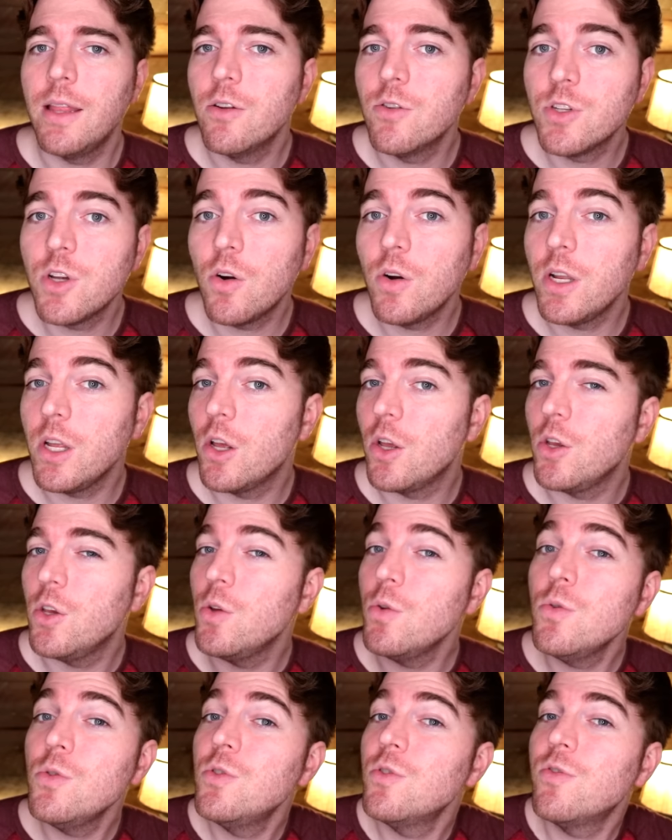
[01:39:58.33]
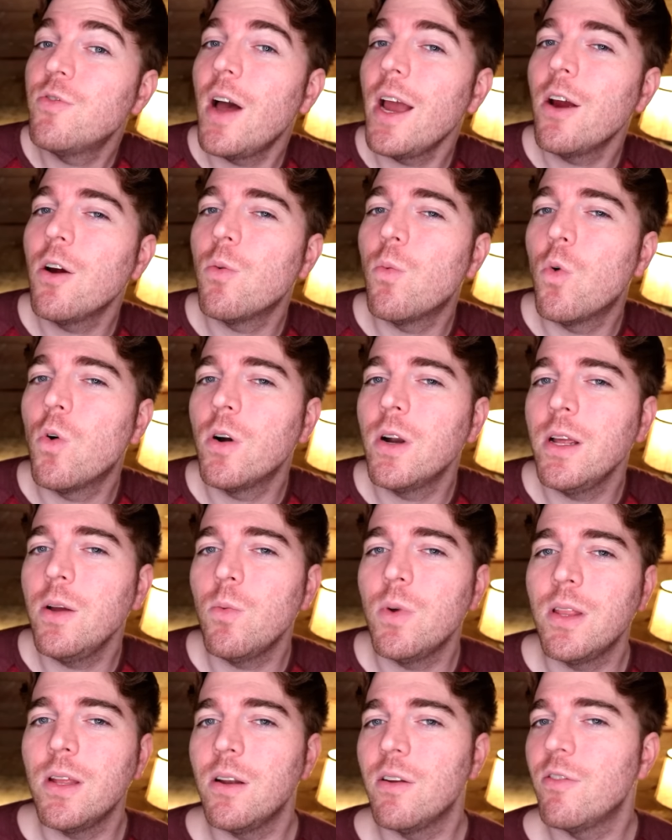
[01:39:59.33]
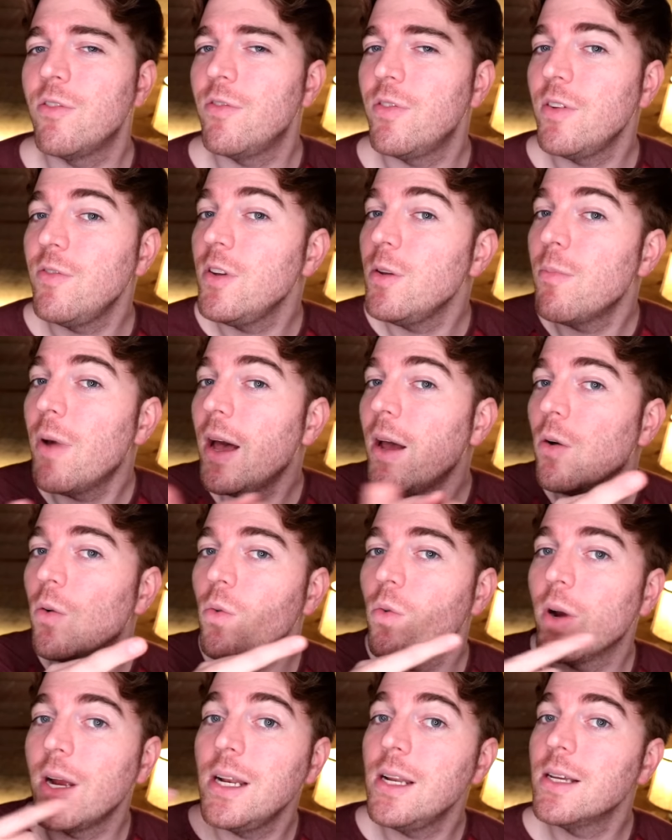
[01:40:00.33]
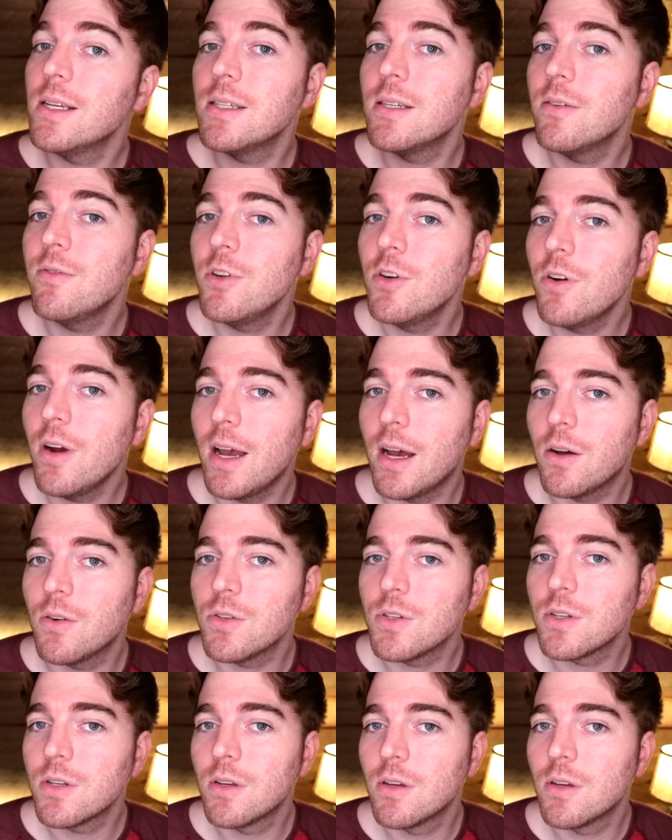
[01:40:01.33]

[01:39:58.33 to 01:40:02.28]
And there's already a huge fire warning within a 50-mile radius of your house.